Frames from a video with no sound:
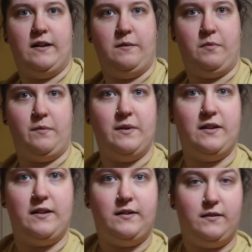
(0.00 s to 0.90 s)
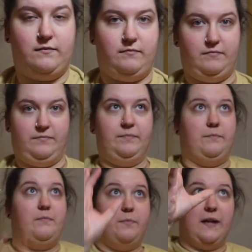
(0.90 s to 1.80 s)
I brought my like
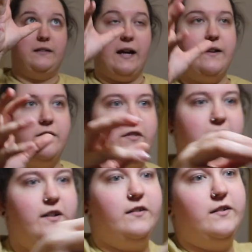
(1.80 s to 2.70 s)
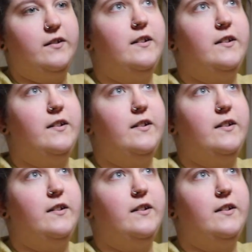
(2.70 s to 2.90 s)
big light over here